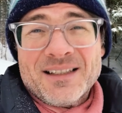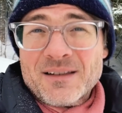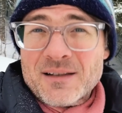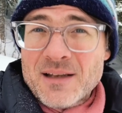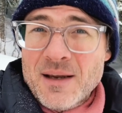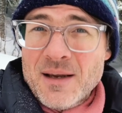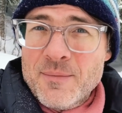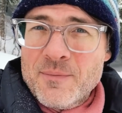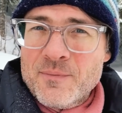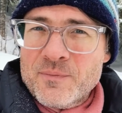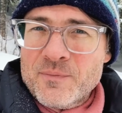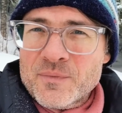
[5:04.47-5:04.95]

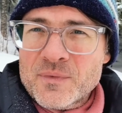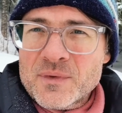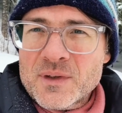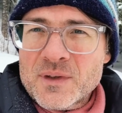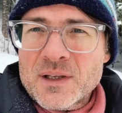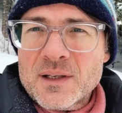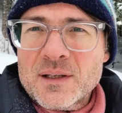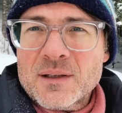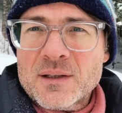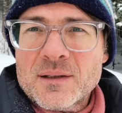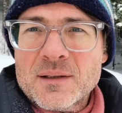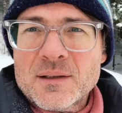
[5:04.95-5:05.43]
them,
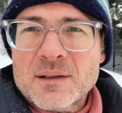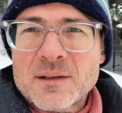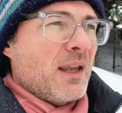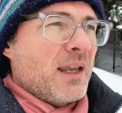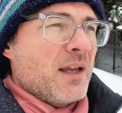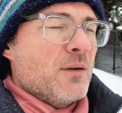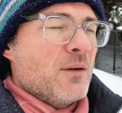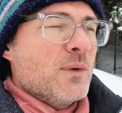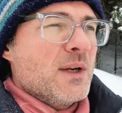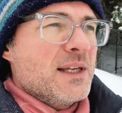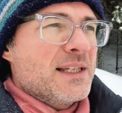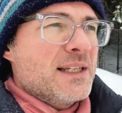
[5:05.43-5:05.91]

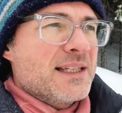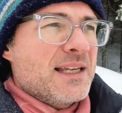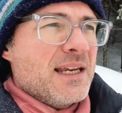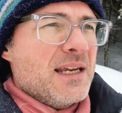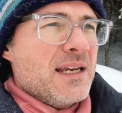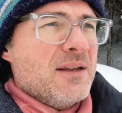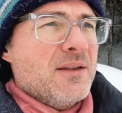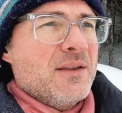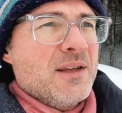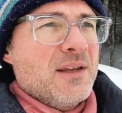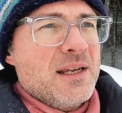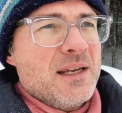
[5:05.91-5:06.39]
can we
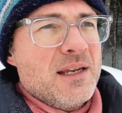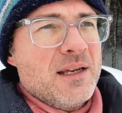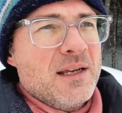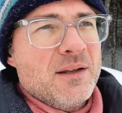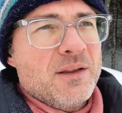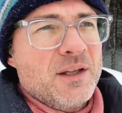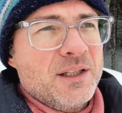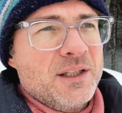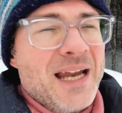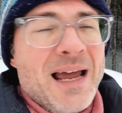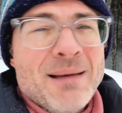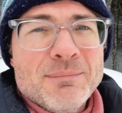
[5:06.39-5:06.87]
see
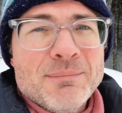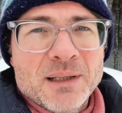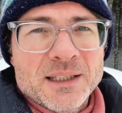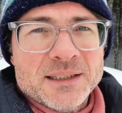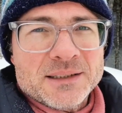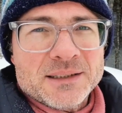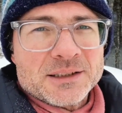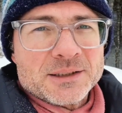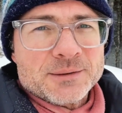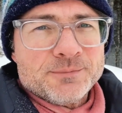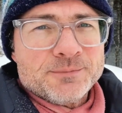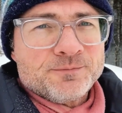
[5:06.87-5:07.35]
the
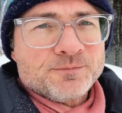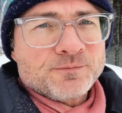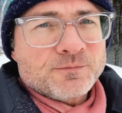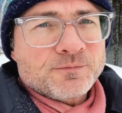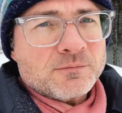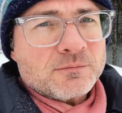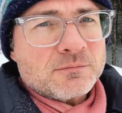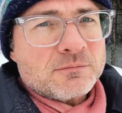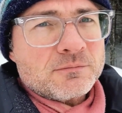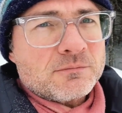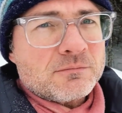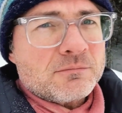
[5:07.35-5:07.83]
tablets?
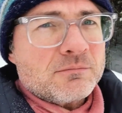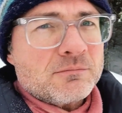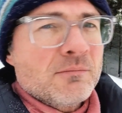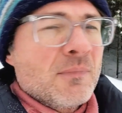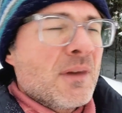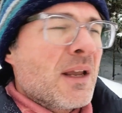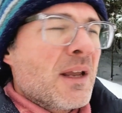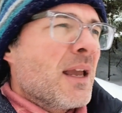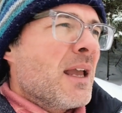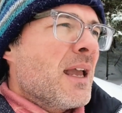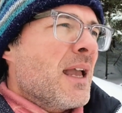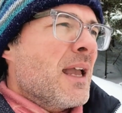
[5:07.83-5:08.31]

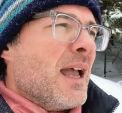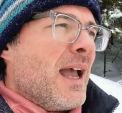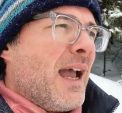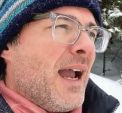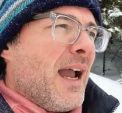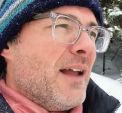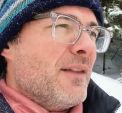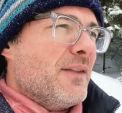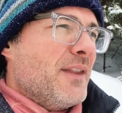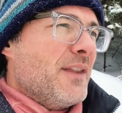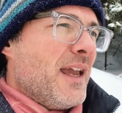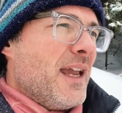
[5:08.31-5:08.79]

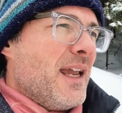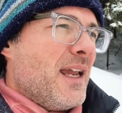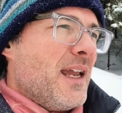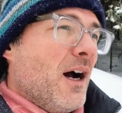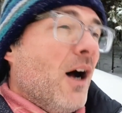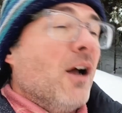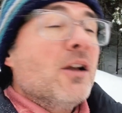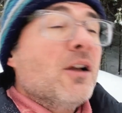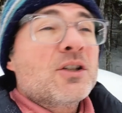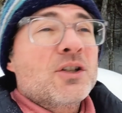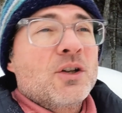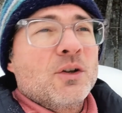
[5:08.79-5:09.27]
And they
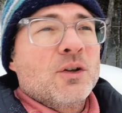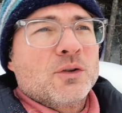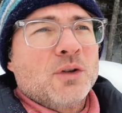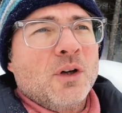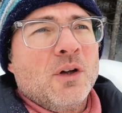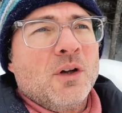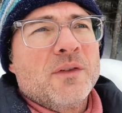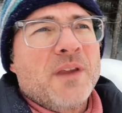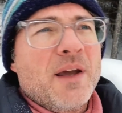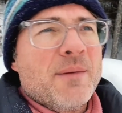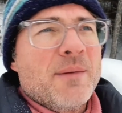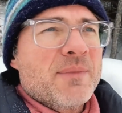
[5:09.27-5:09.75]
also
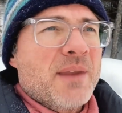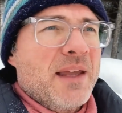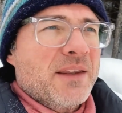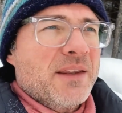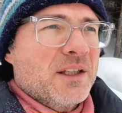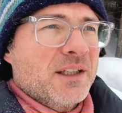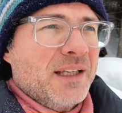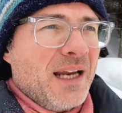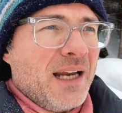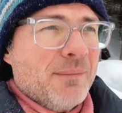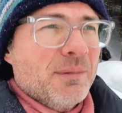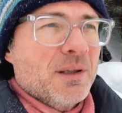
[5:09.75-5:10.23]
told them that
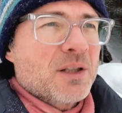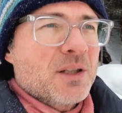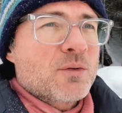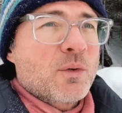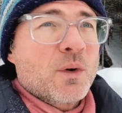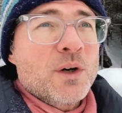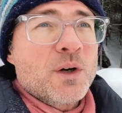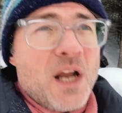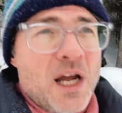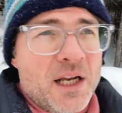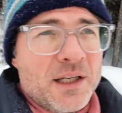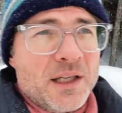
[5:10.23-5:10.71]
the tablets
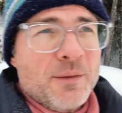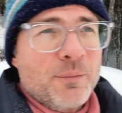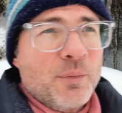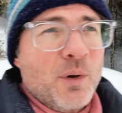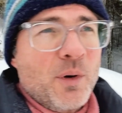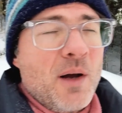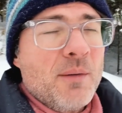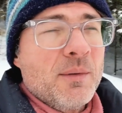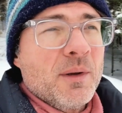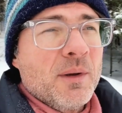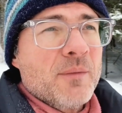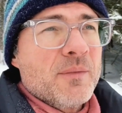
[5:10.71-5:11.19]
were not a
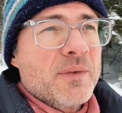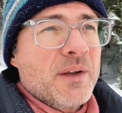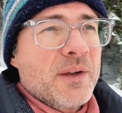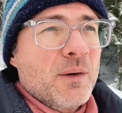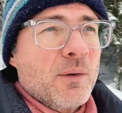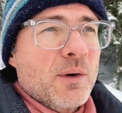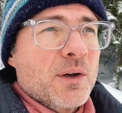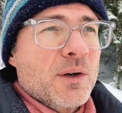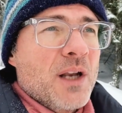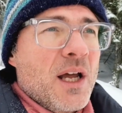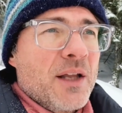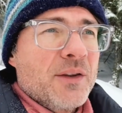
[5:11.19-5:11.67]
problem. They
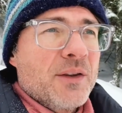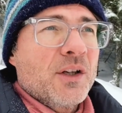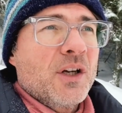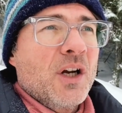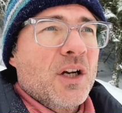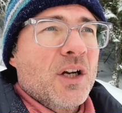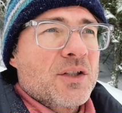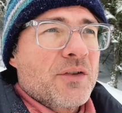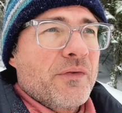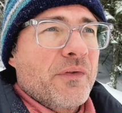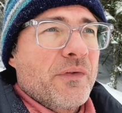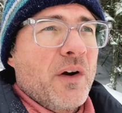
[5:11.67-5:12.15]
were not the
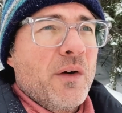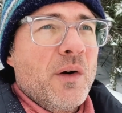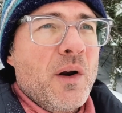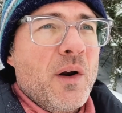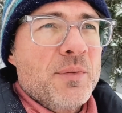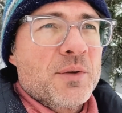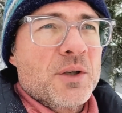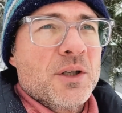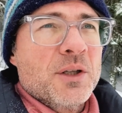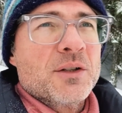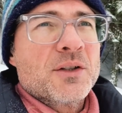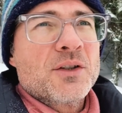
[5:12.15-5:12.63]
cause of
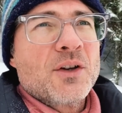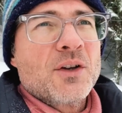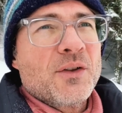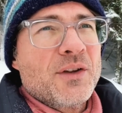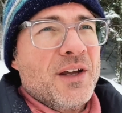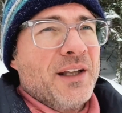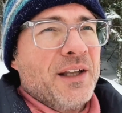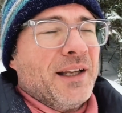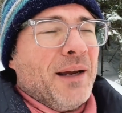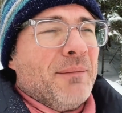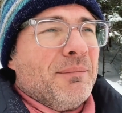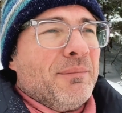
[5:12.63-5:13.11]
corruption. So
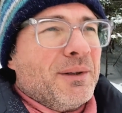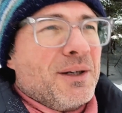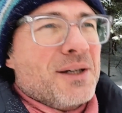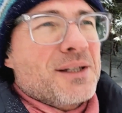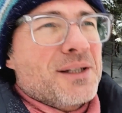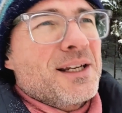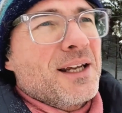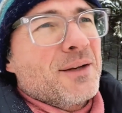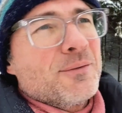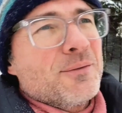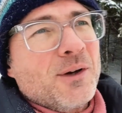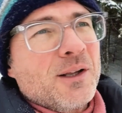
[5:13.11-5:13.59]
the Templars
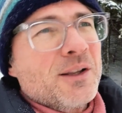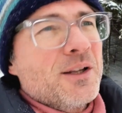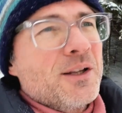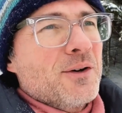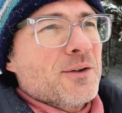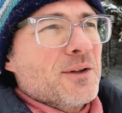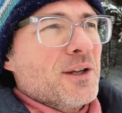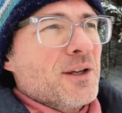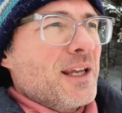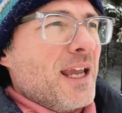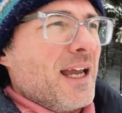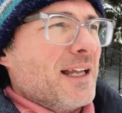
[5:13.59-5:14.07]
said, well, no,
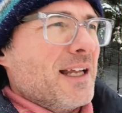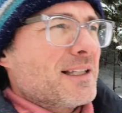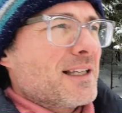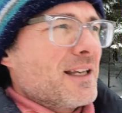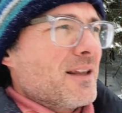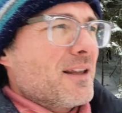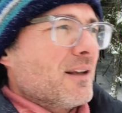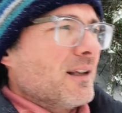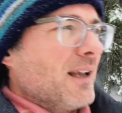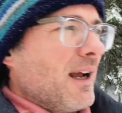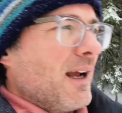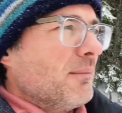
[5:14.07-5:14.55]
you can't see
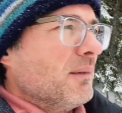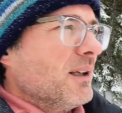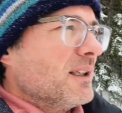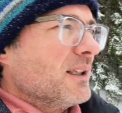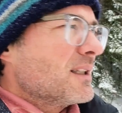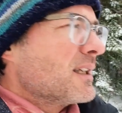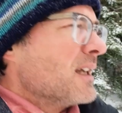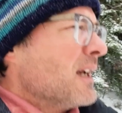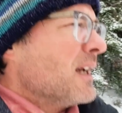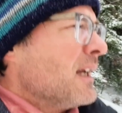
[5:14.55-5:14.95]
the tablets.